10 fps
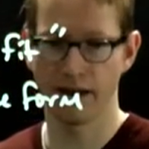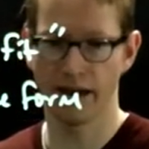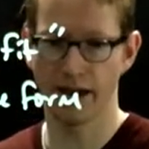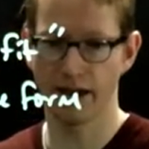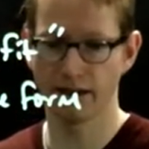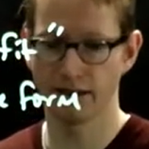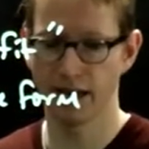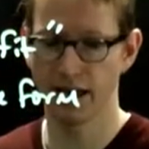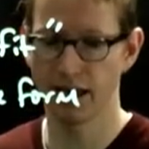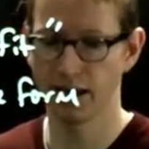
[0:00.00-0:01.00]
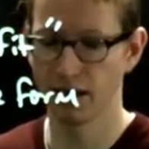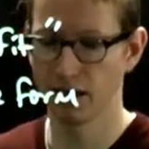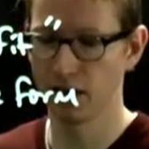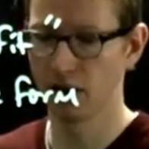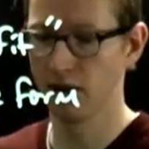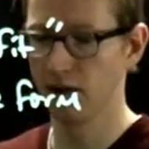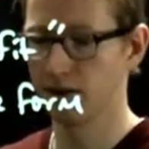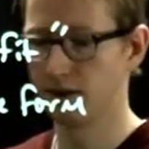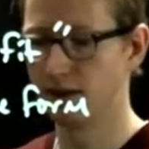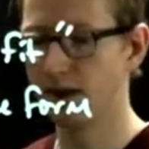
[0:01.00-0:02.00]
as a
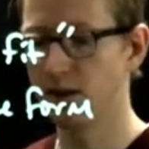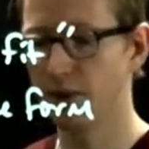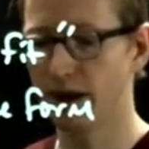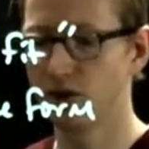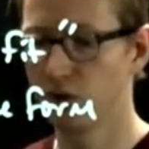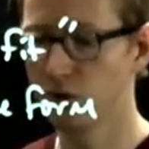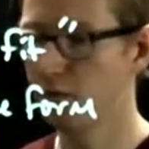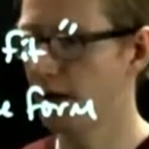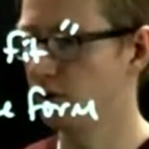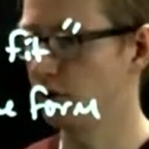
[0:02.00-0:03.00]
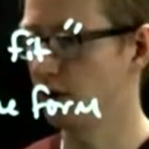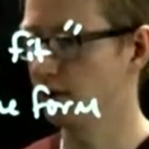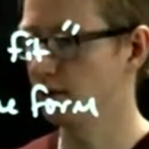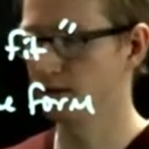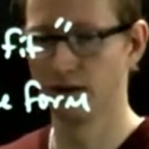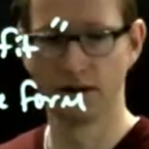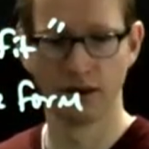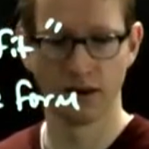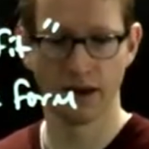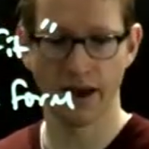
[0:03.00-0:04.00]
d by 2 matrix
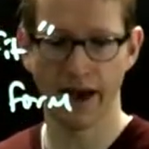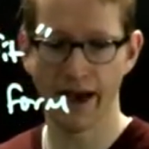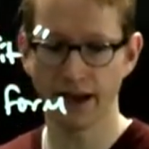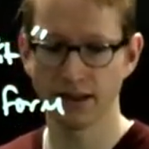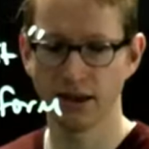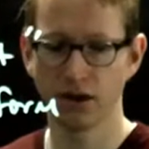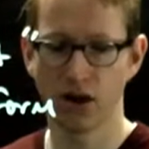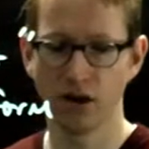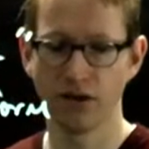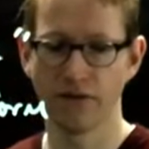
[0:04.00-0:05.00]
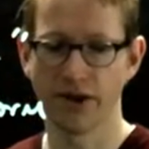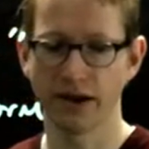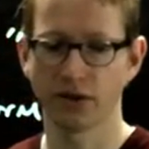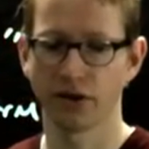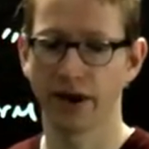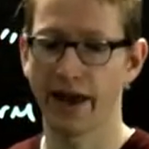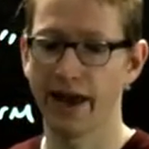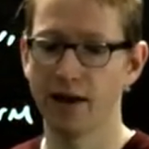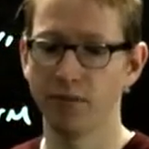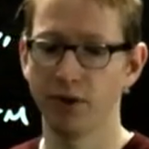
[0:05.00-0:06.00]
acting on the vector
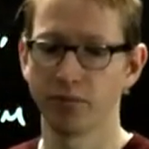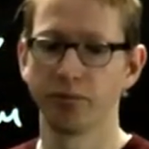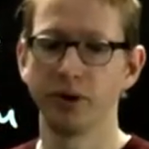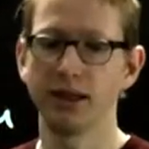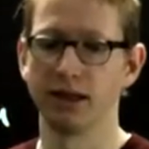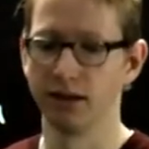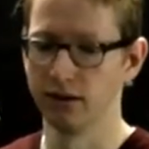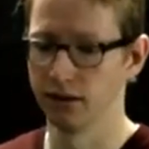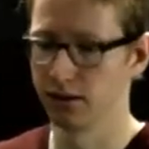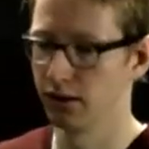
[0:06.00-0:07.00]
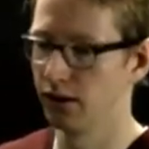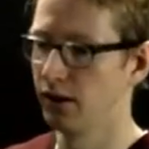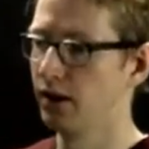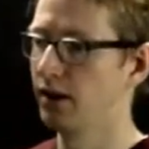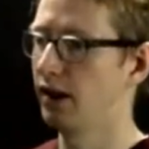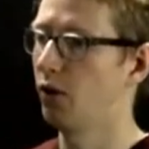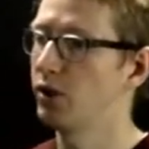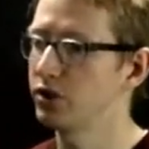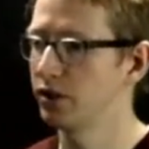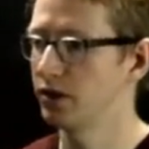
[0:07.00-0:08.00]
mb. Now,
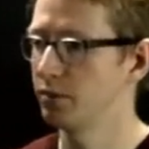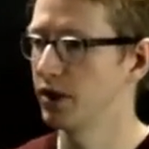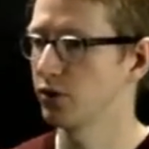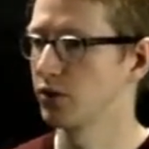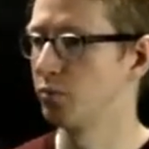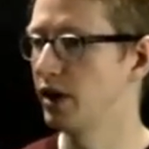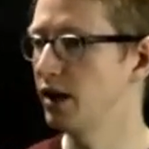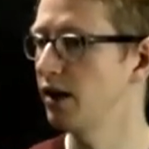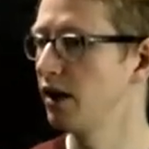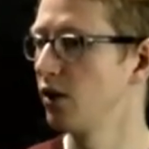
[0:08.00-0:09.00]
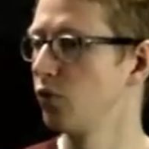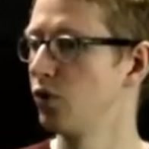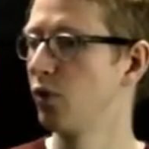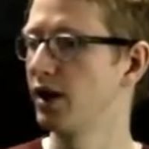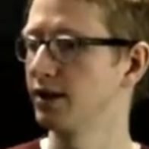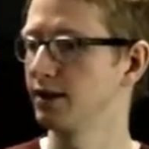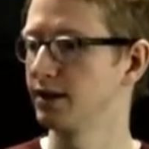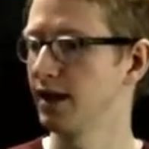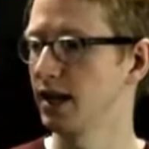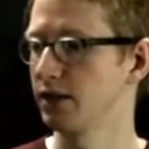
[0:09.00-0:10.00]
what should this matrix be? We want it to
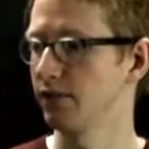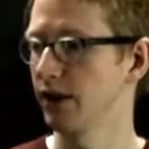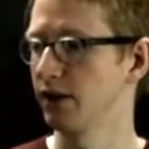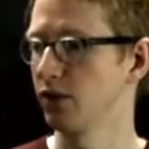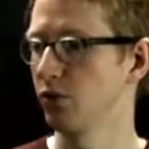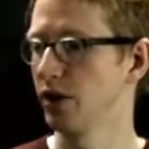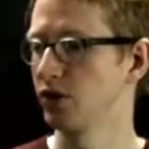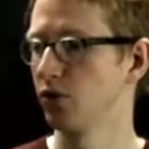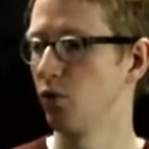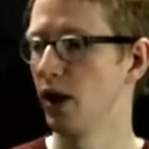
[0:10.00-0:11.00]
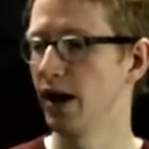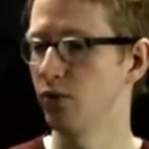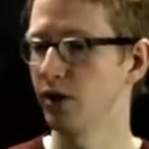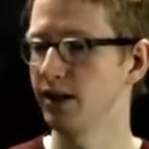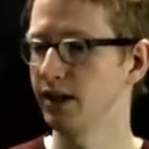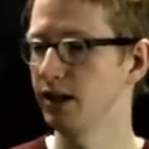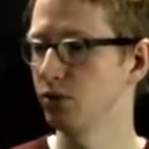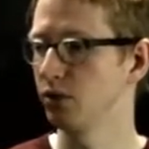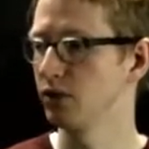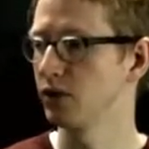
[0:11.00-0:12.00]
satisfy the equation y1
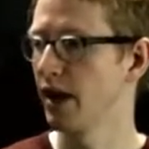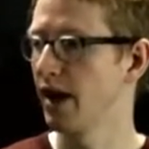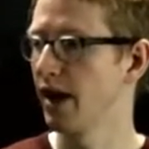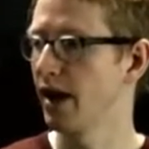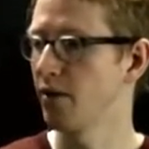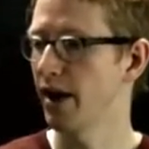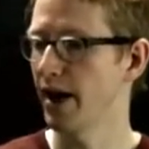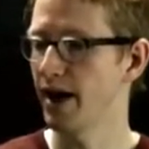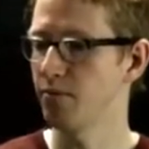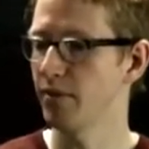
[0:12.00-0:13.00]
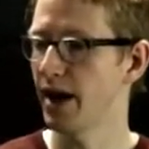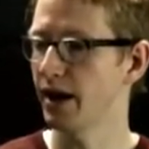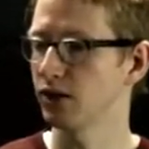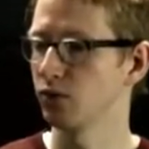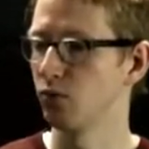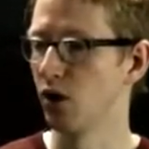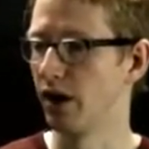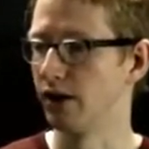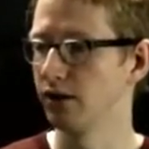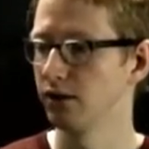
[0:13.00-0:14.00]
equals
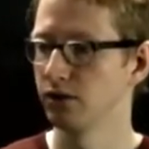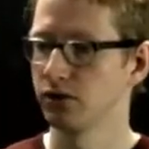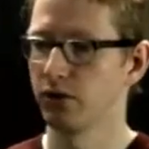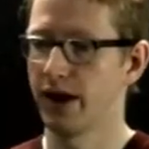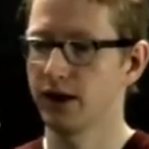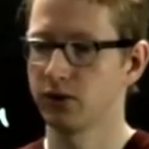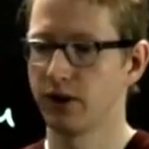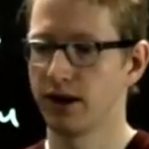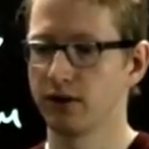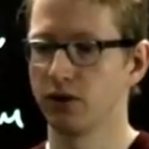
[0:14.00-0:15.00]
mx1, so x1 has to